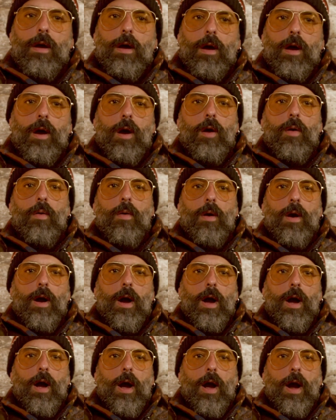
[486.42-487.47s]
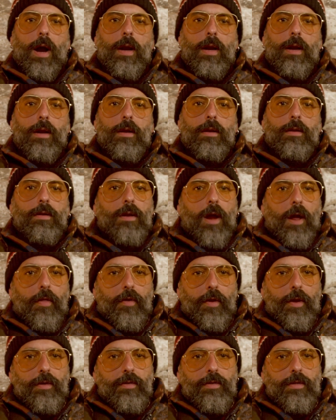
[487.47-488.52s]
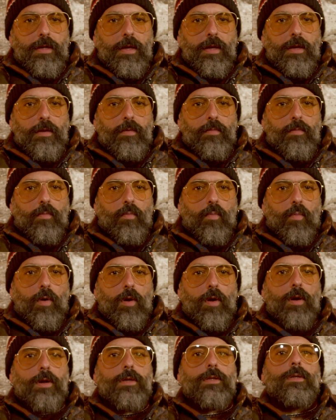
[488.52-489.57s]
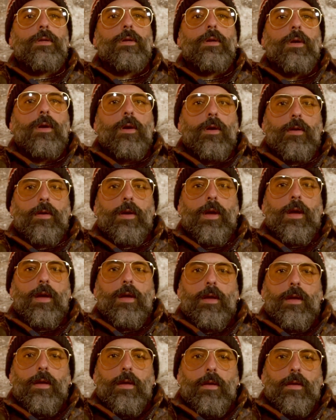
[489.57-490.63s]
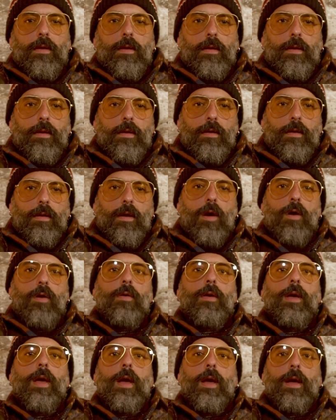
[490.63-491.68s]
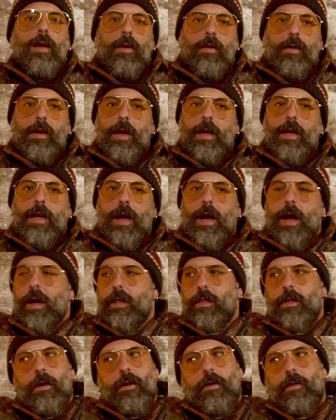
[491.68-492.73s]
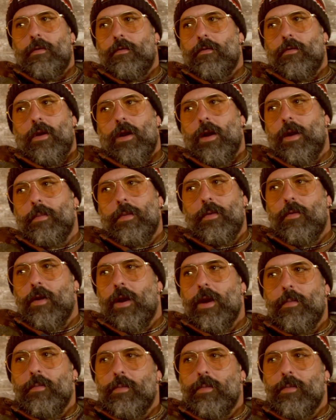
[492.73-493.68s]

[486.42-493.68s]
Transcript: Oh, I, yes. I I thought you said I words. Said top, I said, okay. I said artists, yes. Okay, okay. Yeah, I love, I mean, Ryan